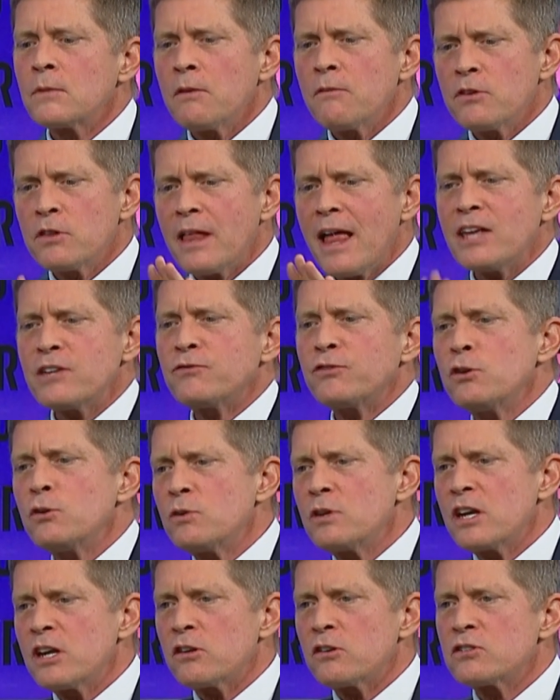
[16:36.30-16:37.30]
for the last few
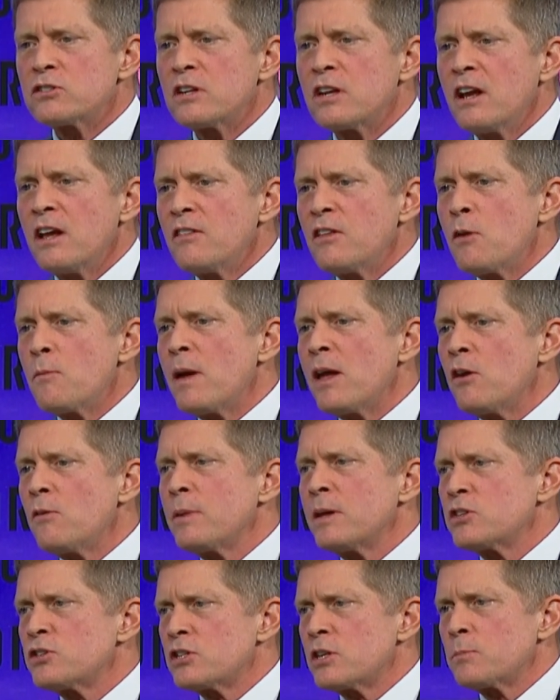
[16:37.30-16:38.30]
years, there may have
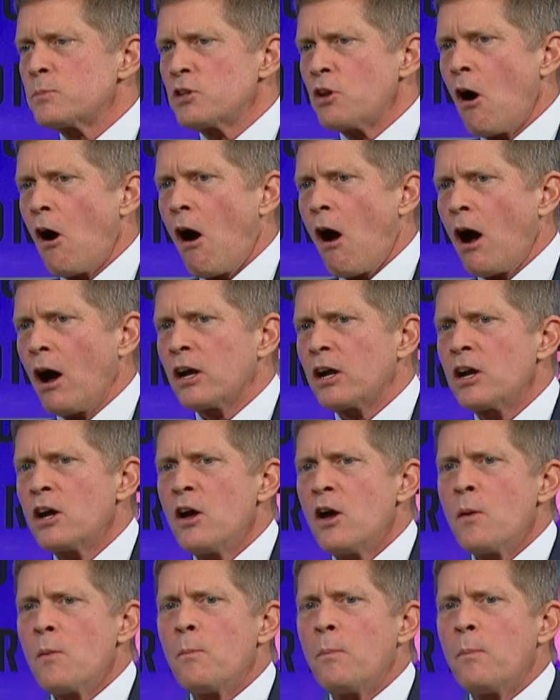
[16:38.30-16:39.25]
been some talk,